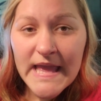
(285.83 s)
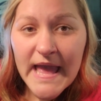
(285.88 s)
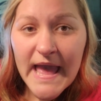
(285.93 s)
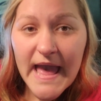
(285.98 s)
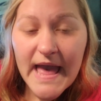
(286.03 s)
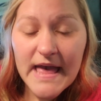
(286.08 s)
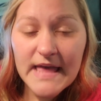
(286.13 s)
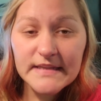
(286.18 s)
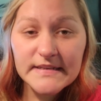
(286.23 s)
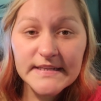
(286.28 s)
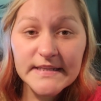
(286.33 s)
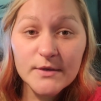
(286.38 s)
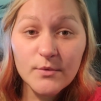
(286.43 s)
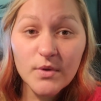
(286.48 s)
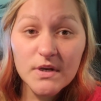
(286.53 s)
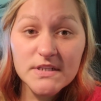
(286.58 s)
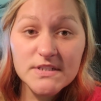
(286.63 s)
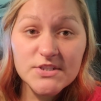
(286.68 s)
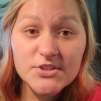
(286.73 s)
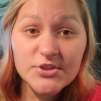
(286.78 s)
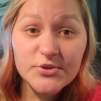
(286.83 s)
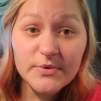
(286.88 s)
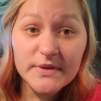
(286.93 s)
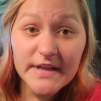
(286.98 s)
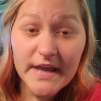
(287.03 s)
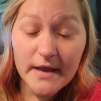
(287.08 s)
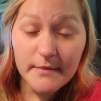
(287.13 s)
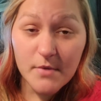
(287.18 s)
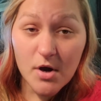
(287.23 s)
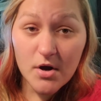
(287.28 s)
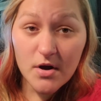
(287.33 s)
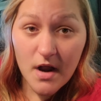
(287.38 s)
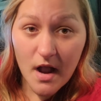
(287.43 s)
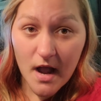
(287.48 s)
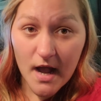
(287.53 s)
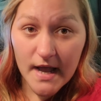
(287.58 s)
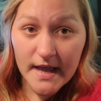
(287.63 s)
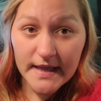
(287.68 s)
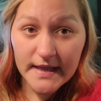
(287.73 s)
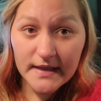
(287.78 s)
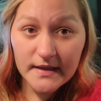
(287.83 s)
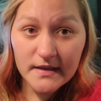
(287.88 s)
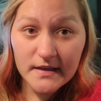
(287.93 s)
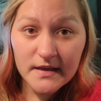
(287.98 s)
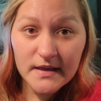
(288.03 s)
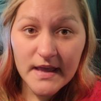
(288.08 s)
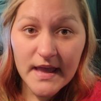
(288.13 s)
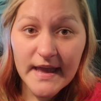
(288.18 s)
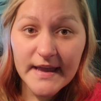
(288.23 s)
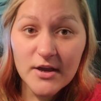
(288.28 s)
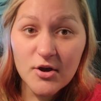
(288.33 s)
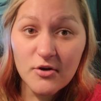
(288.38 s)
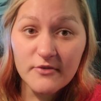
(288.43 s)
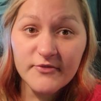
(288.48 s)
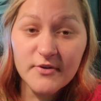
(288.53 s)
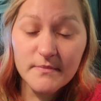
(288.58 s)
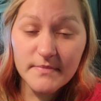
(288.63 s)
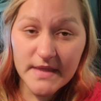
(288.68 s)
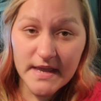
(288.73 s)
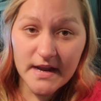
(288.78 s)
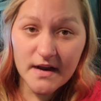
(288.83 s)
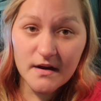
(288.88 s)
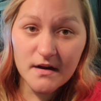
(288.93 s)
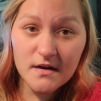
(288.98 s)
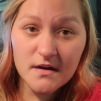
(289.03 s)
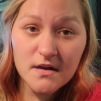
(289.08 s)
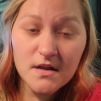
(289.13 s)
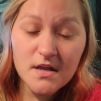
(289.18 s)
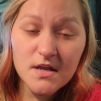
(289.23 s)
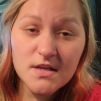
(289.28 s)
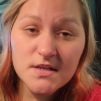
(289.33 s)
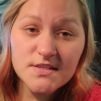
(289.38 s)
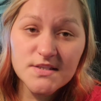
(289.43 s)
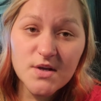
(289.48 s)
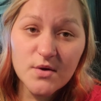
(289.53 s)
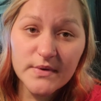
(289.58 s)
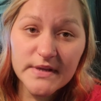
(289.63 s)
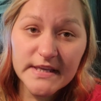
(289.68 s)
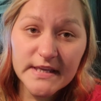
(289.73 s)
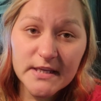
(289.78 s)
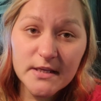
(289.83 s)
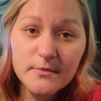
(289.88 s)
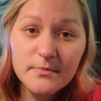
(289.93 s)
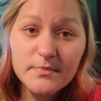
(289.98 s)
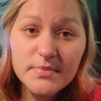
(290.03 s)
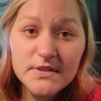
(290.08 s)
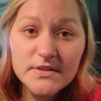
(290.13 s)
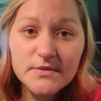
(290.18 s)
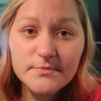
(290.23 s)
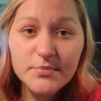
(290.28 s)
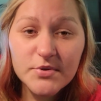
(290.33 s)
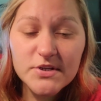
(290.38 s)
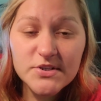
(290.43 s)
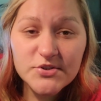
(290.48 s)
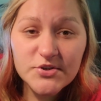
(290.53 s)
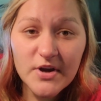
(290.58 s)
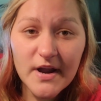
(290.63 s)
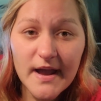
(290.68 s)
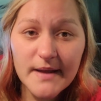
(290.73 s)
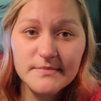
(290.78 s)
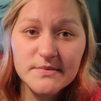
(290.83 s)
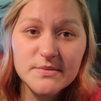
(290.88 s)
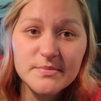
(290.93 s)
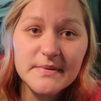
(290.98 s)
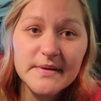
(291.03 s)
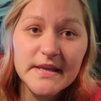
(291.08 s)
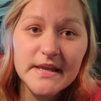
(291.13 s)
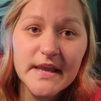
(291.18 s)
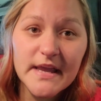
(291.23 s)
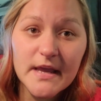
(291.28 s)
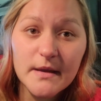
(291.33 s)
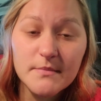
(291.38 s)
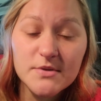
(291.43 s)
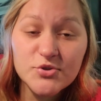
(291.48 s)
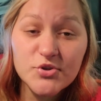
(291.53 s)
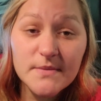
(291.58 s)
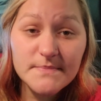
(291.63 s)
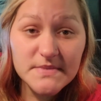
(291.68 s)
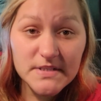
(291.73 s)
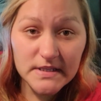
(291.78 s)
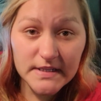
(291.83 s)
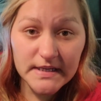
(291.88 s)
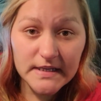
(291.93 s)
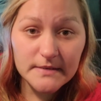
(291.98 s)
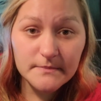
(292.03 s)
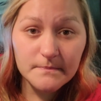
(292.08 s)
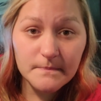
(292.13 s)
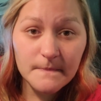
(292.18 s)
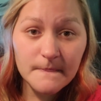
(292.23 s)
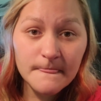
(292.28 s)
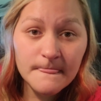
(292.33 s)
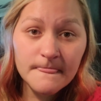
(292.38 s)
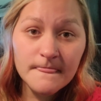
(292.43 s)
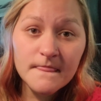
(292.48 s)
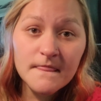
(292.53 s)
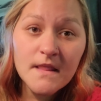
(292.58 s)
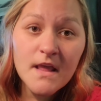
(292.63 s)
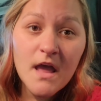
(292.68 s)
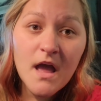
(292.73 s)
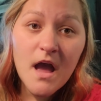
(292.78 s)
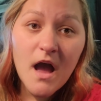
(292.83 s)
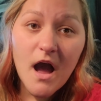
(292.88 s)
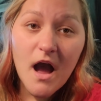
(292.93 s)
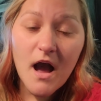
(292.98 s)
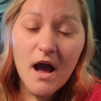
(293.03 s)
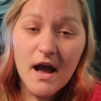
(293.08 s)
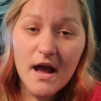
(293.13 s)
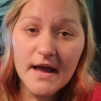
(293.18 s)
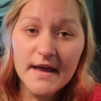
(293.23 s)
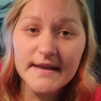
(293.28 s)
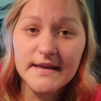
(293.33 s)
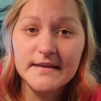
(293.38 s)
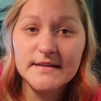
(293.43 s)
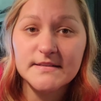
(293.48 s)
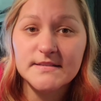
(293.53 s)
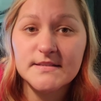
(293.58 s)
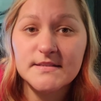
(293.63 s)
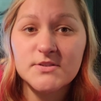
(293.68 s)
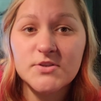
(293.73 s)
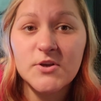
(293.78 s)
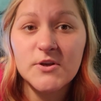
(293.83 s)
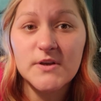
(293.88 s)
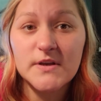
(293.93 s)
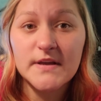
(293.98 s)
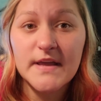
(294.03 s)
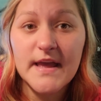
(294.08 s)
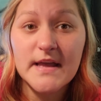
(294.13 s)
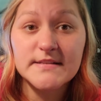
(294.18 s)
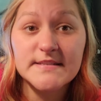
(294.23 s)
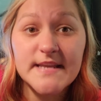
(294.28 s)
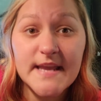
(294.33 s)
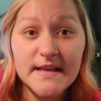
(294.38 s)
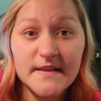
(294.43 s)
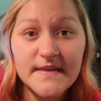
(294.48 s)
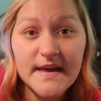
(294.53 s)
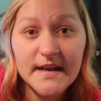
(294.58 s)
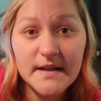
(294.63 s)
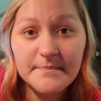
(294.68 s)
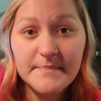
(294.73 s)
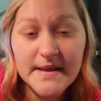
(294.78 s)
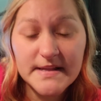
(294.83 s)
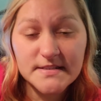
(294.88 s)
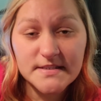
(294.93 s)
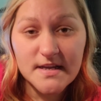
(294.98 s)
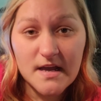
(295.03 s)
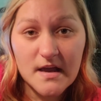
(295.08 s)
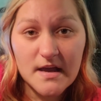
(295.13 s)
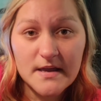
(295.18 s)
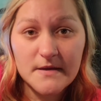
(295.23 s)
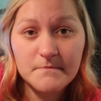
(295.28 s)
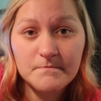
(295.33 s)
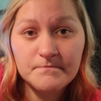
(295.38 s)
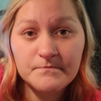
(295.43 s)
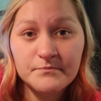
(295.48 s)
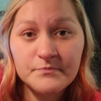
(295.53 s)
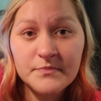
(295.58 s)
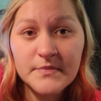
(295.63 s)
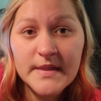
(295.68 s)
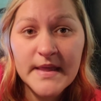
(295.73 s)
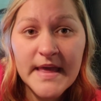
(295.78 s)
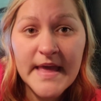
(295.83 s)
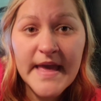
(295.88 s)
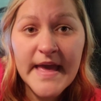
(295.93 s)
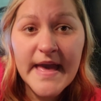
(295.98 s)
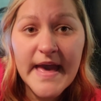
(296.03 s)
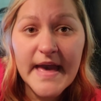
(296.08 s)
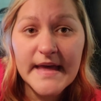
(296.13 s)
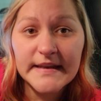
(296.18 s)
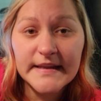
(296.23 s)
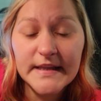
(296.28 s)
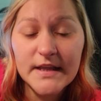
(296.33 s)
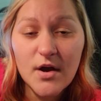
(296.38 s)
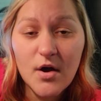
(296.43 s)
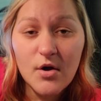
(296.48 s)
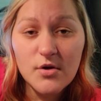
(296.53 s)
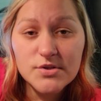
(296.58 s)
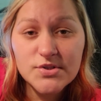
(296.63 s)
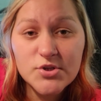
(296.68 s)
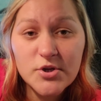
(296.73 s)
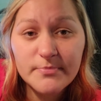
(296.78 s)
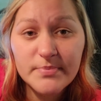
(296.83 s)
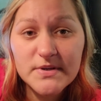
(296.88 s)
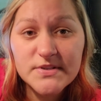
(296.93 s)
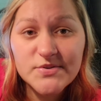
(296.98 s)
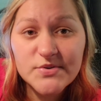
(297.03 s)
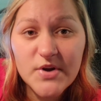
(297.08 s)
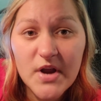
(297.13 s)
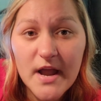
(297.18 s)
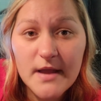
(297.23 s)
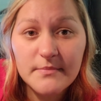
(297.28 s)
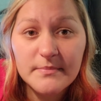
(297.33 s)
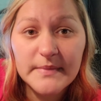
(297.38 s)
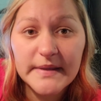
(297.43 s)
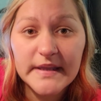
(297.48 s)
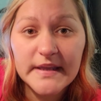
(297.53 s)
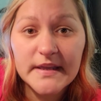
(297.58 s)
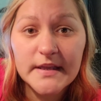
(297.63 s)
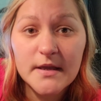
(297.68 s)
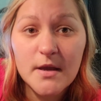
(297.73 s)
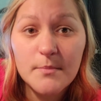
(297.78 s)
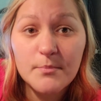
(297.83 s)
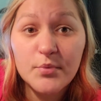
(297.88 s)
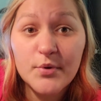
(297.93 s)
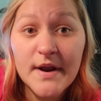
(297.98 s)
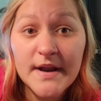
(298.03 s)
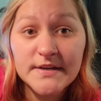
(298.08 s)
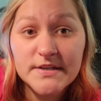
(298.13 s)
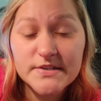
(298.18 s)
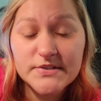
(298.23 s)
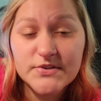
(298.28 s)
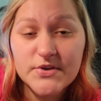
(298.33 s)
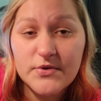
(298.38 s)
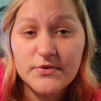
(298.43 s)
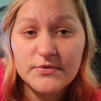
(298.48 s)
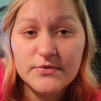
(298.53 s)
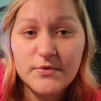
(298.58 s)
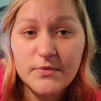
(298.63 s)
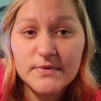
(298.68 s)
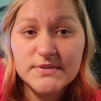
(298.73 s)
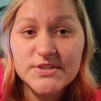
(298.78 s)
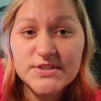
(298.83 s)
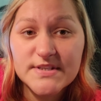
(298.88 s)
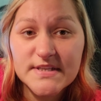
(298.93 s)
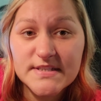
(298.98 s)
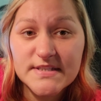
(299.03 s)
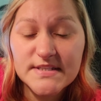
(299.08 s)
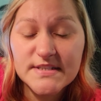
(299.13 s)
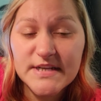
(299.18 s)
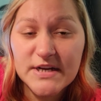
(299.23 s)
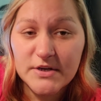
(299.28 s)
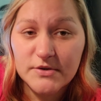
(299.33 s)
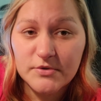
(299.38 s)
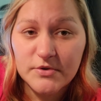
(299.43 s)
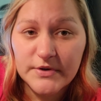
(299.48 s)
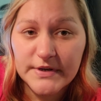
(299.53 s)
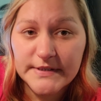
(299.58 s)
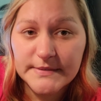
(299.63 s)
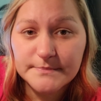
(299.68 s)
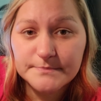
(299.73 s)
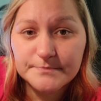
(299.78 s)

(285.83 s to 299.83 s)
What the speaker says: and he wanted to do an MRI and go from there. So he prescribed me amitriptyline. I take that at bedtime, and he also prescribed me prednisone, which is a steroid.